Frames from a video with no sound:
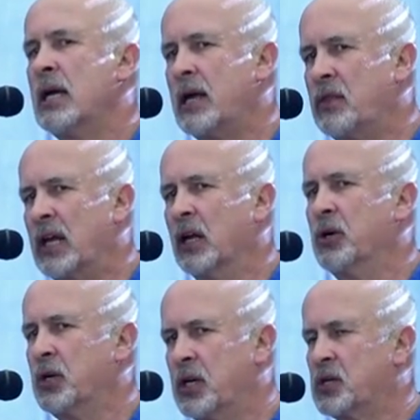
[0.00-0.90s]
and they
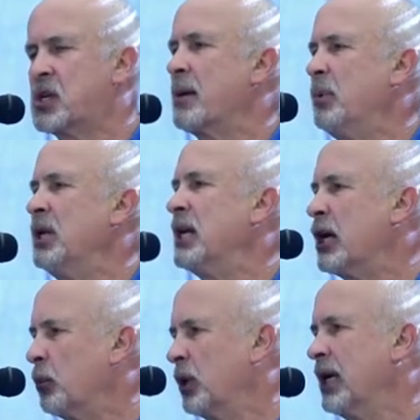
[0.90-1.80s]
loaded us up in an
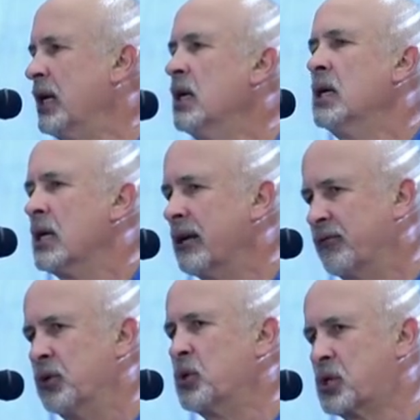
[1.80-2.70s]
airplane and
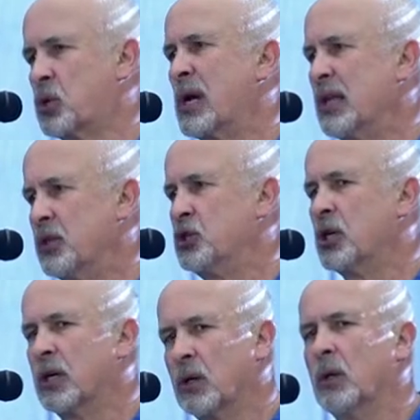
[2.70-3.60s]
flew us around the
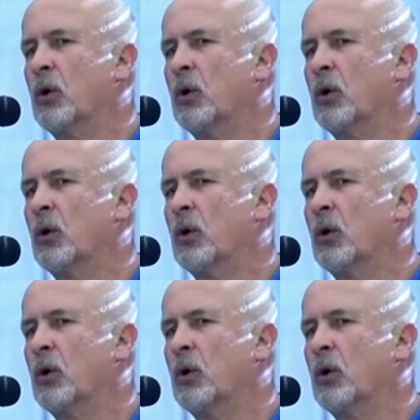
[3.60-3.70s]
jungle,